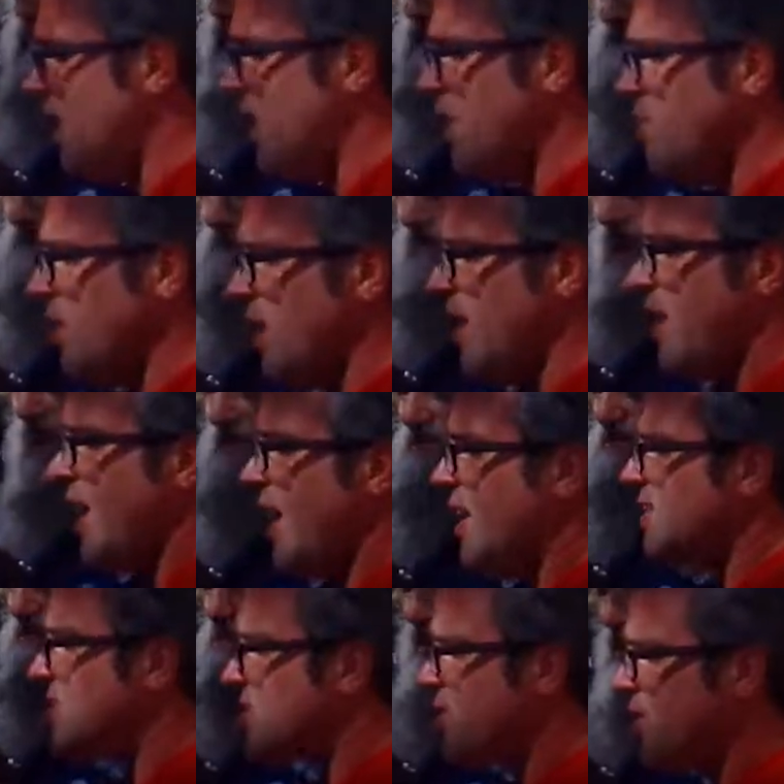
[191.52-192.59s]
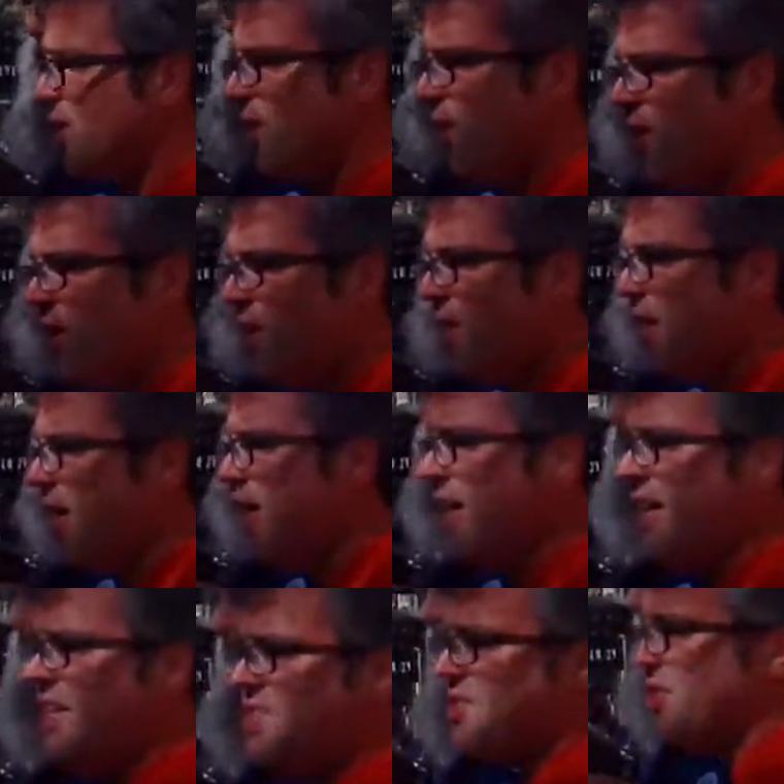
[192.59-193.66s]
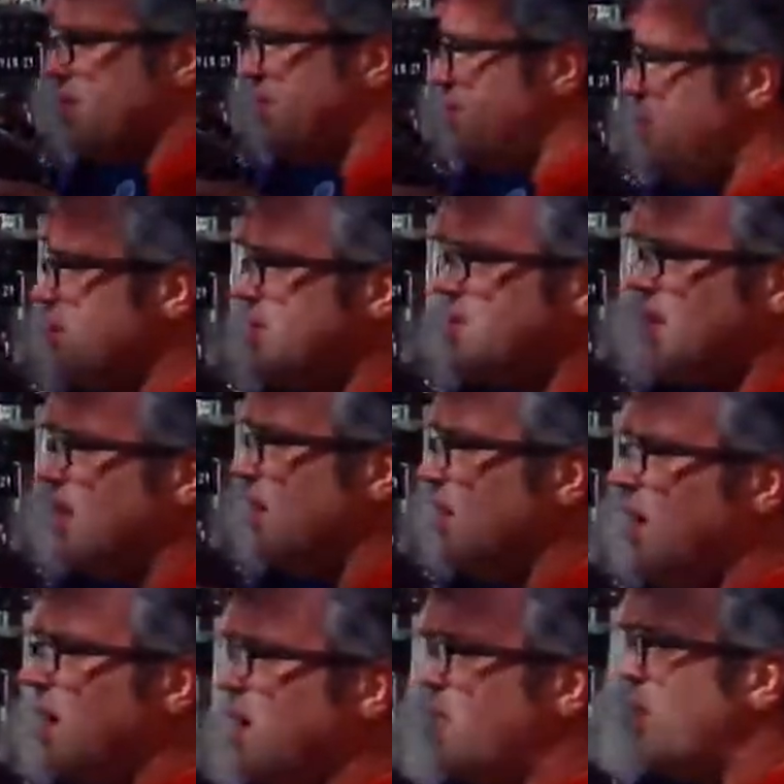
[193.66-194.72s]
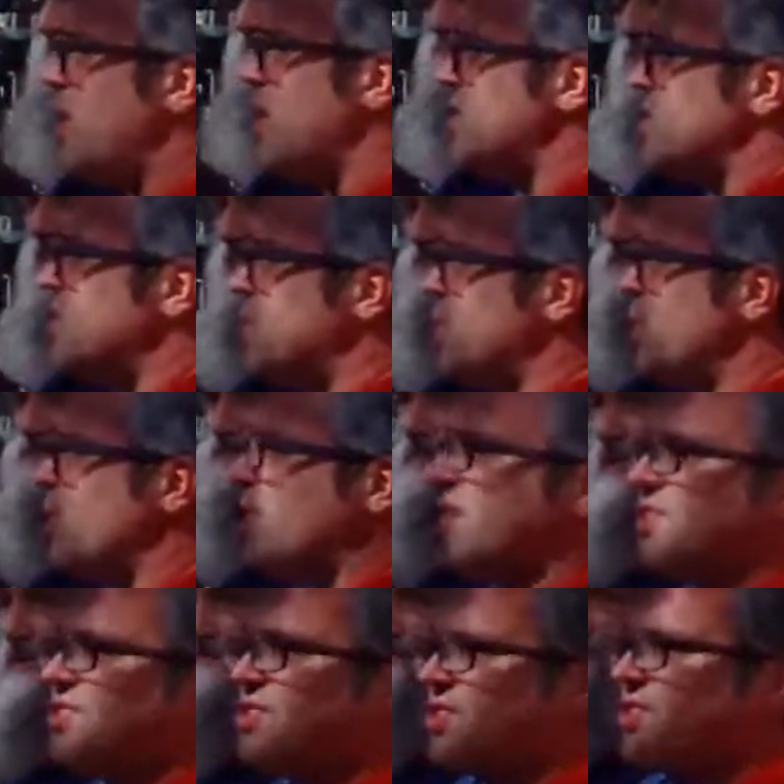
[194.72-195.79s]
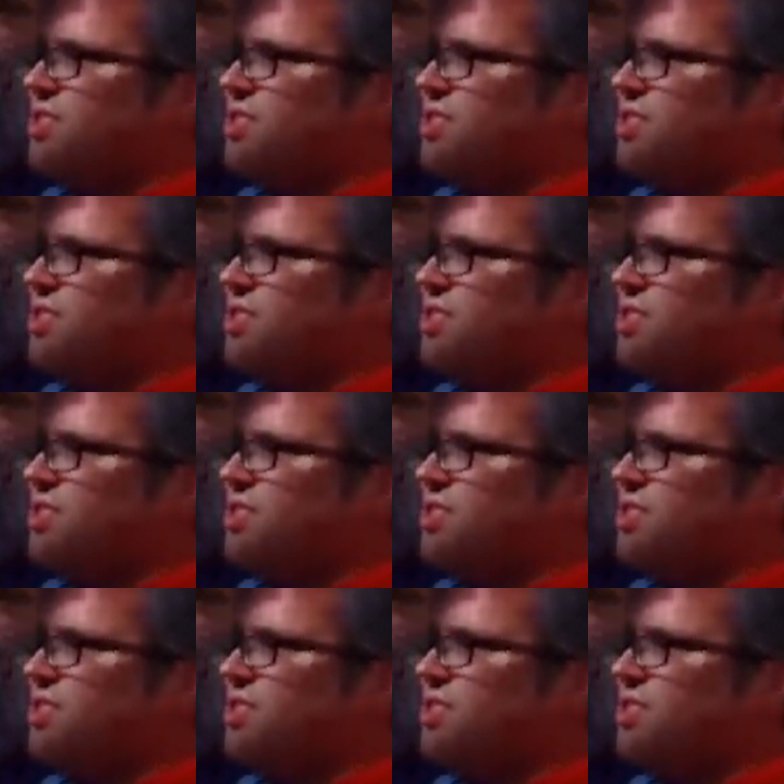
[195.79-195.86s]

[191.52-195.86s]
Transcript: um, I asked her, hey Angela, do you sell a lot of art to tourists?